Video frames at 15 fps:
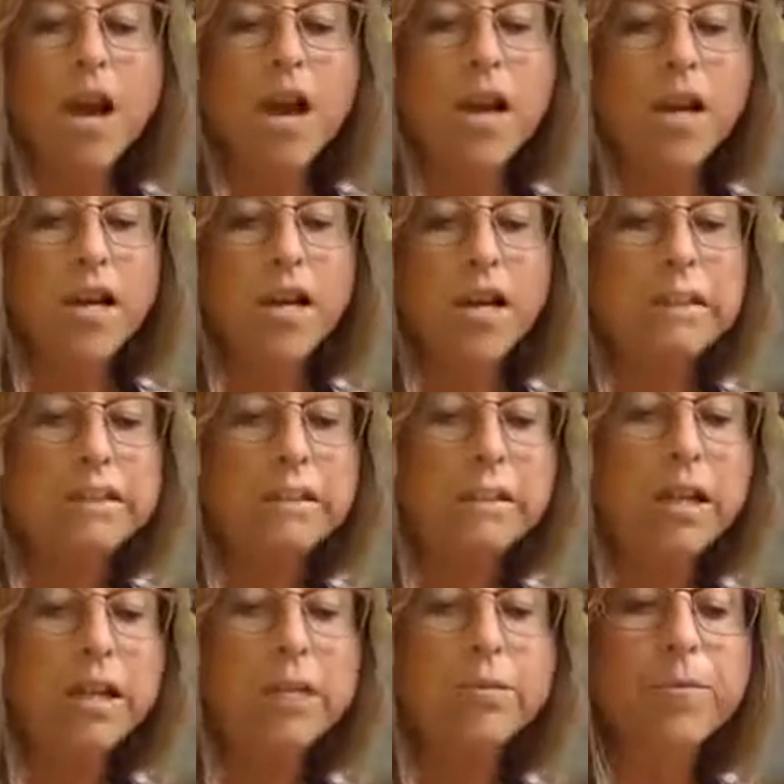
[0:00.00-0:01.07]
All right,
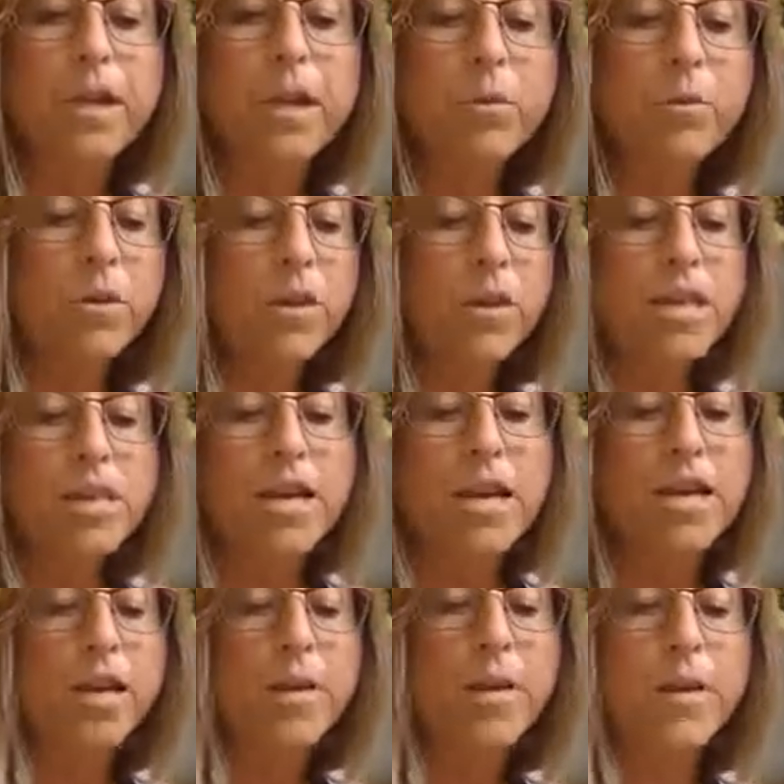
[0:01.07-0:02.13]
yeah, and we'll clean
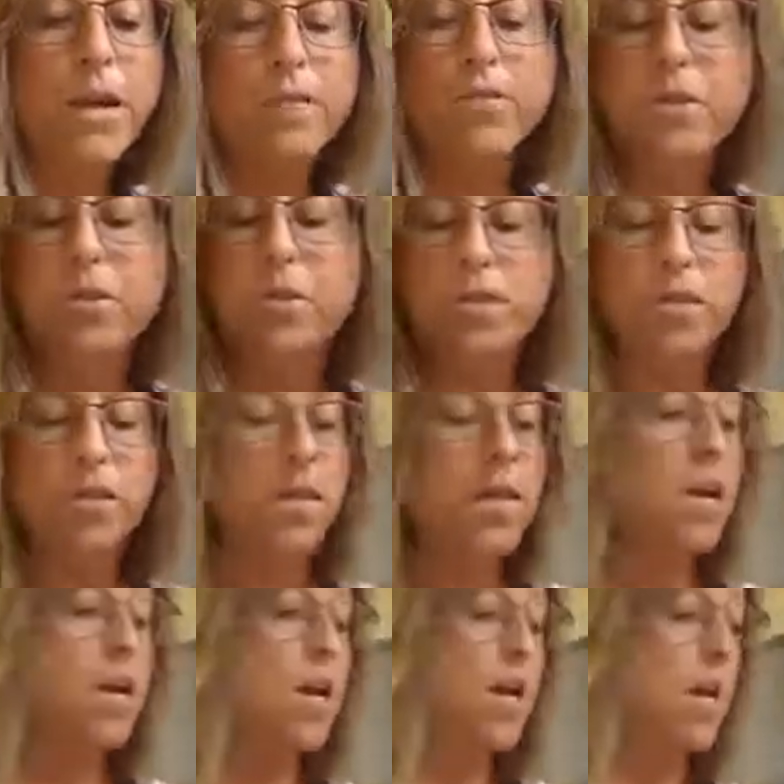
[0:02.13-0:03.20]
that up afterwards.
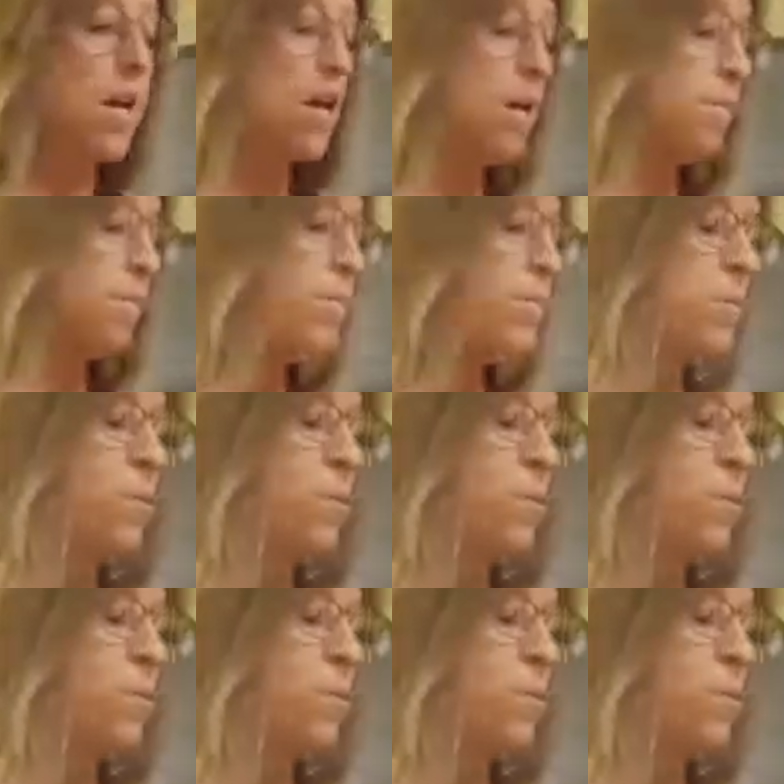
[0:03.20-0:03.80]
We'll